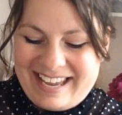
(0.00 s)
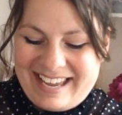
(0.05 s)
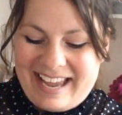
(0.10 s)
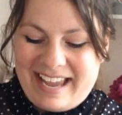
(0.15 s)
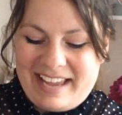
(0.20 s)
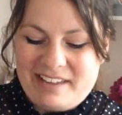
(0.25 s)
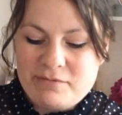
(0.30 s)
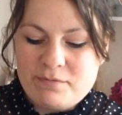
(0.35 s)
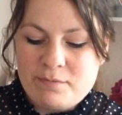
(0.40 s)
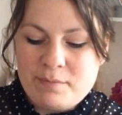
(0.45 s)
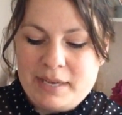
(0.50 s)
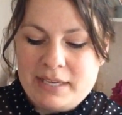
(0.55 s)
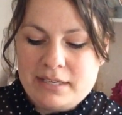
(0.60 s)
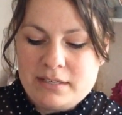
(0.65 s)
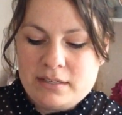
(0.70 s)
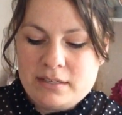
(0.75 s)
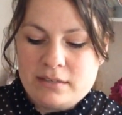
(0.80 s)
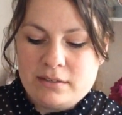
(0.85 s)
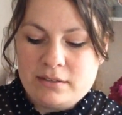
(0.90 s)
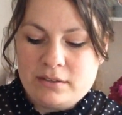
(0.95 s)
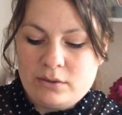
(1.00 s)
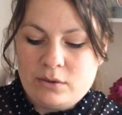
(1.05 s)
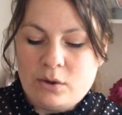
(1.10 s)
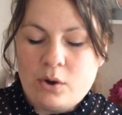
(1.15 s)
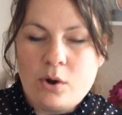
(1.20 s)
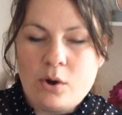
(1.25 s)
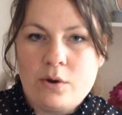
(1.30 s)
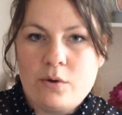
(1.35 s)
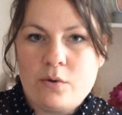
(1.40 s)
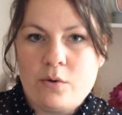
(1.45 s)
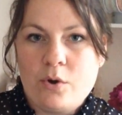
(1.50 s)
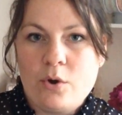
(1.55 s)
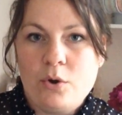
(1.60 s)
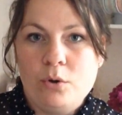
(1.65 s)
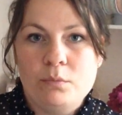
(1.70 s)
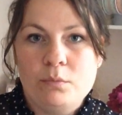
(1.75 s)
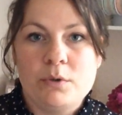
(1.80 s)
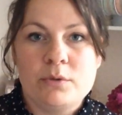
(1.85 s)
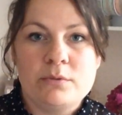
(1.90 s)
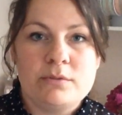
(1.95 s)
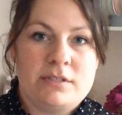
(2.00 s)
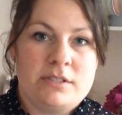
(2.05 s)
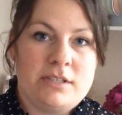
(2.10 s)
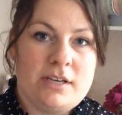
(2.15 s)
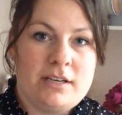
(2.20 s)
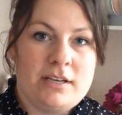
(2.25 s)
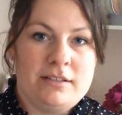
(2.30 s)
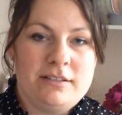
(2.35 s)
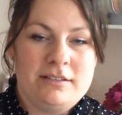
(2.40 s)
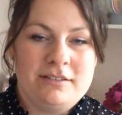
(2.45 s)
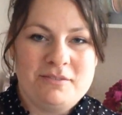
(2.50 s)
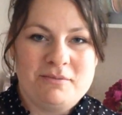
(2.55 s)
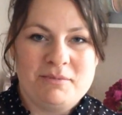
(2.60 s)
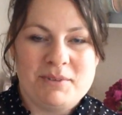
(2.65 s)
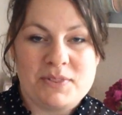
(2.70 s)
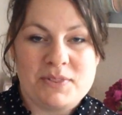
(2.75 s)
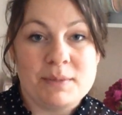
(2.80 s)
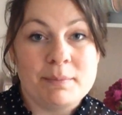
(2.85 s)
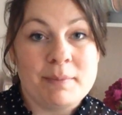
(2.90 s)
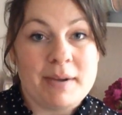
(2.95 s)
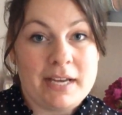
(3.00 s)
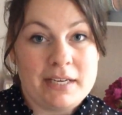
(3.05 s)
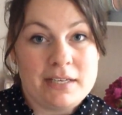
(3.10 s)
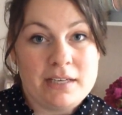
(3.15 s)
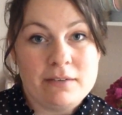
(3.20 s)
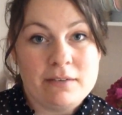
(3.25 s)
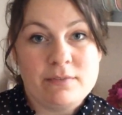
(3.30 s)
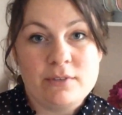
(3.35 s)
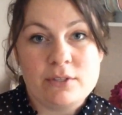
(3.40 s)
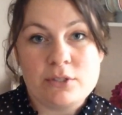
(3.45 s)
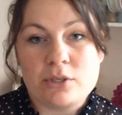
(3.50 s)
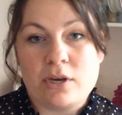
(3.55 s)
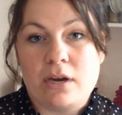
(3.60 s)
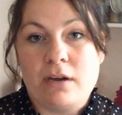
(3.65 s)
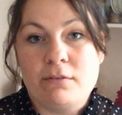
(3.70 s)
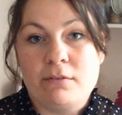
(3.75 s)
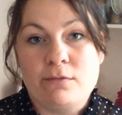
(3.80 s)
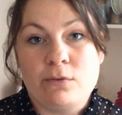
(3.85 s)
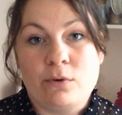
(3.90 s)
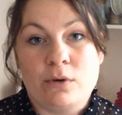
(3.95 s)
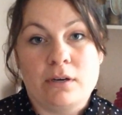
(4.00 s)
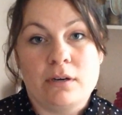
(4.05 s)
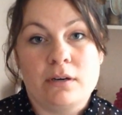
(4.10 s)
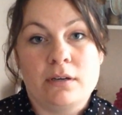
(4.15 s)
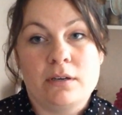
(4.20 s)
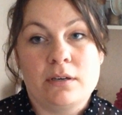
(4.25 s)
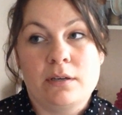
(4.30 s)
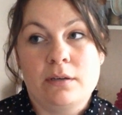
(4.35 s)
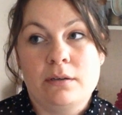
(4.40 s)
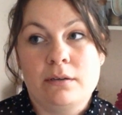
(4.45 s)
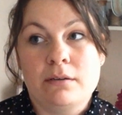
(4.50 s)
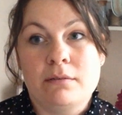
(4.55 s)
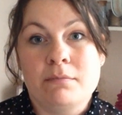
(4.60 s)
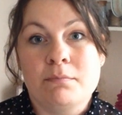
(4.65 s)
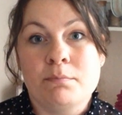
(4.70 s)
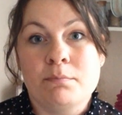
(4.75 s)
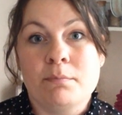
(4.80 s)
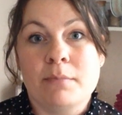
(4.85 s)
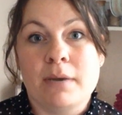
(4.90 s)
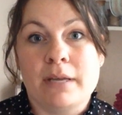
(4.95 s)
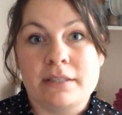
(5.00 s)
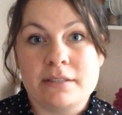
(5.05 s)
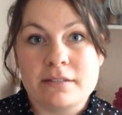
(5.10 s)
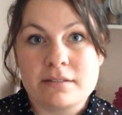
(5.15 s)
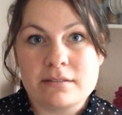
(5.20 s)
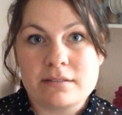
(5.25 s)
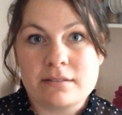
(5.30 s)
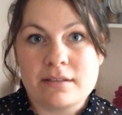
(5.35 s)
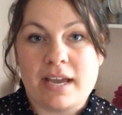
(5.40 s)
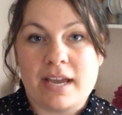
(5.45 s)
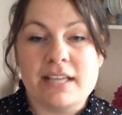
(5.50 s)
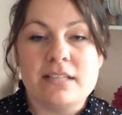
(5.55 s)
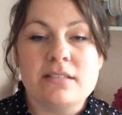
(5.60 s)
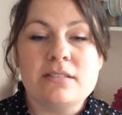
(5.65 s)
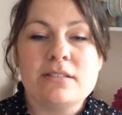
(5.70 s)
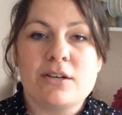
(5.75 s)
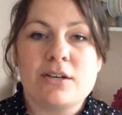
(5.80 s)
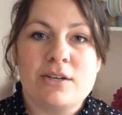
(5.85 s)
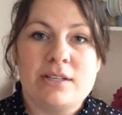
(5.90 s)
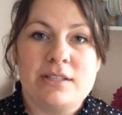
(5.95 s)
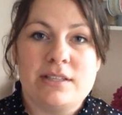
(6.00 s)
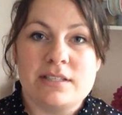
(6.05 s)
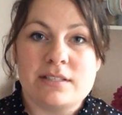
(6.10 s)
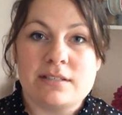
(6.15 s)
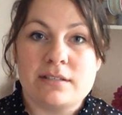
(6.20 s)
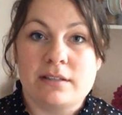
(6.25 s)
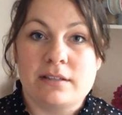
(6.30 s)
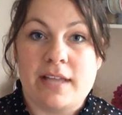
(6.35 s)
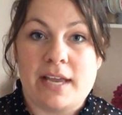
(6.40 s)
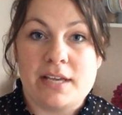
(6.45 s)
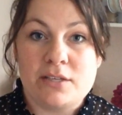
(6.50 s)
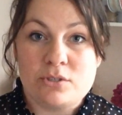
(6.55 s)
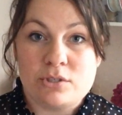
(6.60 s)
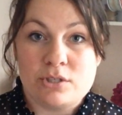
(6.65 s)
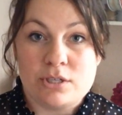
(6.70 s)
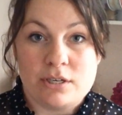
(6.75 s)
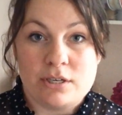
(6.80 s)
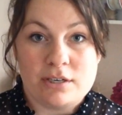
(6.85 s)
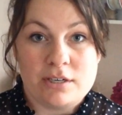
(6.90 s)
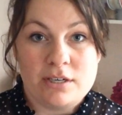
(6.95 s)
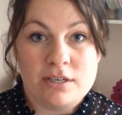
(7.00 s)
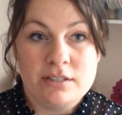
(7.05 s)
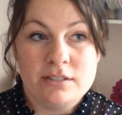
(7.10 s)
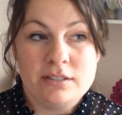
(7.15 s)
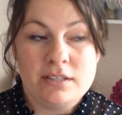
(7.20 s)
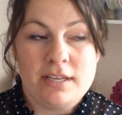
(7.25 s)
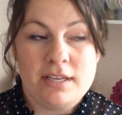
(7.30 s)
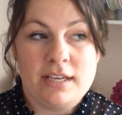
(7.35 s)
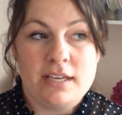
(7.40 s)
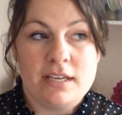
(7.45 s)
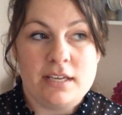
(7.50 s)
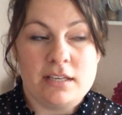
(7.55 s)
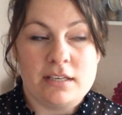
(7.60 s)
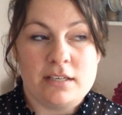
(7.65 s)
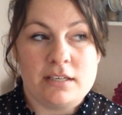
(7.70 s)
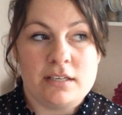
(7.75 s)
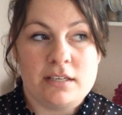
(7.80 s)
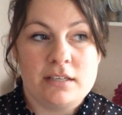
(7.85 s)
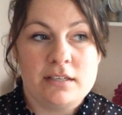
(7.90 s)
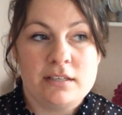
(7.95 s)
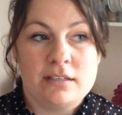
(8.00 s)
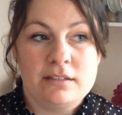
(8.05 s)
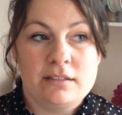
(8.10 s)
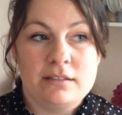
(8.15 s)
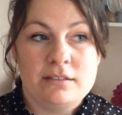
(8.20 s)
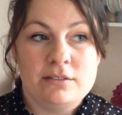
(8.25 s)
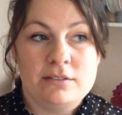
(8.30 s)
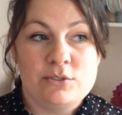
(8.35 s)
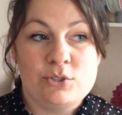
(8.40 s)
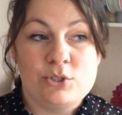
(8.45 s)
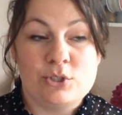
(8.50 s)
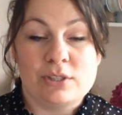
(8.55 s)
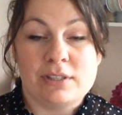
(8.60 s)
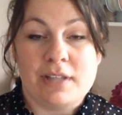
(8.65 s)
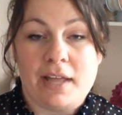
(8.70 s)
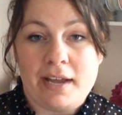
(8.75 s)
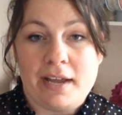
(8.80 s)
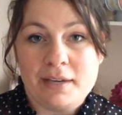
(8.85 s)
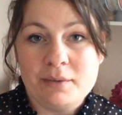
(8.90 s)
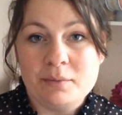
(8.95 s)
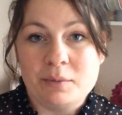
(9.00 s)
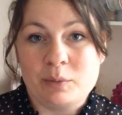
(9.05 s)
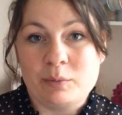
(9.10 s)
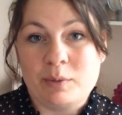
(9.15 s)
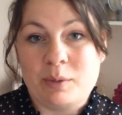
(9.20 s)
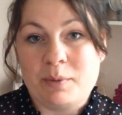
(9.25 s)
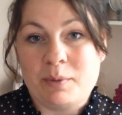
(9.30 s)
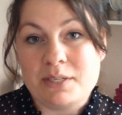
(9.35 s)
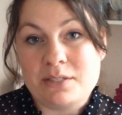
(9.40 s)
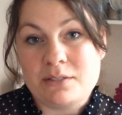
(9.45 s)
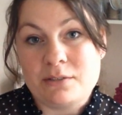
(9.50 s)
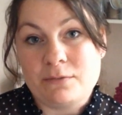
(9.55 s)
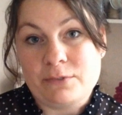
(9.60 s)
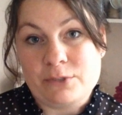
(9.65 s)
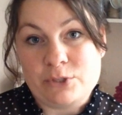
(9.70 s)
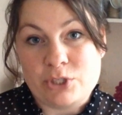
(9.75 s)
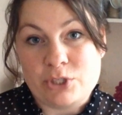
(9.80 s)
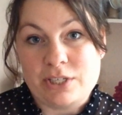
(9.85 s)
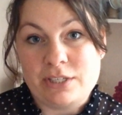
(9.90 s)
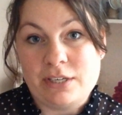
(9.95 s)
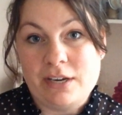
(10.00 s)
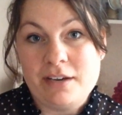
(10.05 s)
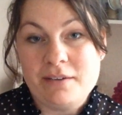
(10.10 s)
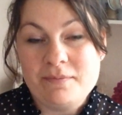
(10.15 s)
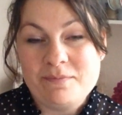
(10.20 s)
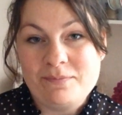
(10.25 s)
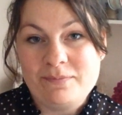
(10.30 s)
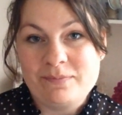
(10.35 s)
I've been almost done with the body of the shawl for months. I started this last year in July when we went to Virginia,